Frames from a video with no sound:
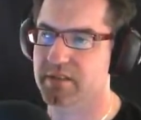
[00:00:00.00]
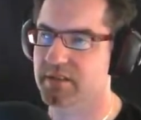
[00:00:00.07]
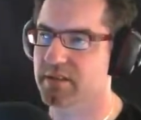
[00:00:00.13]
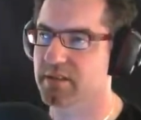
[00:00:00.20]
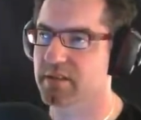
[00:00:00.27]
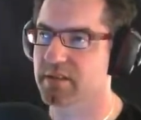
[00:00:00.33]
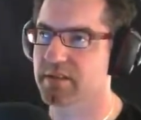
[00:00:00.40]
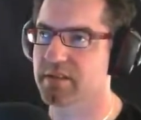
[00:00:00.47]

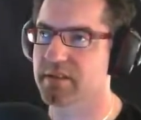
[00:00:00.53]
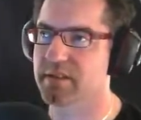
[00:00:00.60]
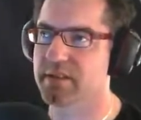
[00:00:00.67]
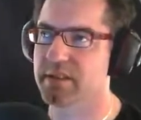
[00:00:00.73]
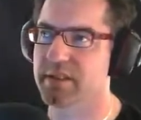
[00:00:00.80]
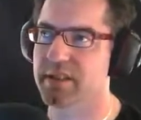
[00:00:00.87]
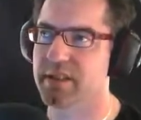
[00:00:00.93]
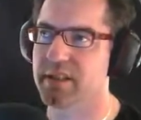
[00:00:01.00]

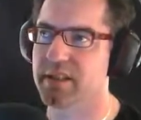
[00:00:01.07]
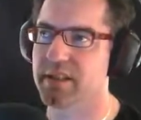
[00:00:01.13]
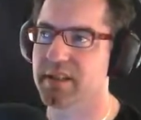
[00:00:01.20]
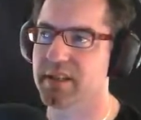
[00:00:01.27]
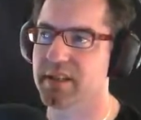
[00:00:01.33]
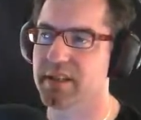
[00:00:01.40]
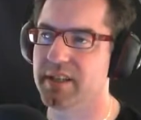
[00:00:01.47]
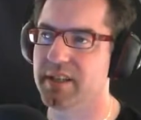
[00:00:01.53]

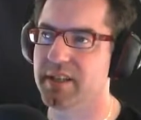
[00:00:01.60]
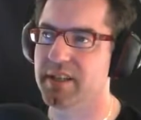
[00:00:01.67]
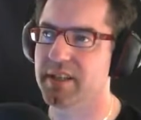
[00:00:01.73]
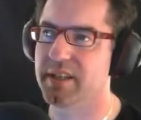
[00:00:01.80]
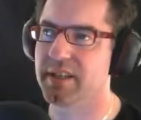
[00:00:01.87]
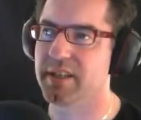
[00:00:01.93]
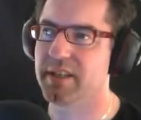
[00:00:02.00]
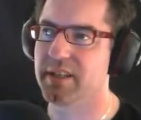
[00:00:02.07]

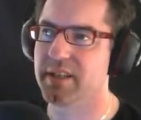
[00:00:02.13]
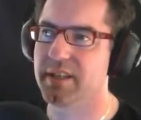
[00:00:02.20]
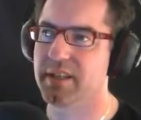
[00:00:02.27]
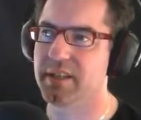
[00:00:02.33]
Nothing is said.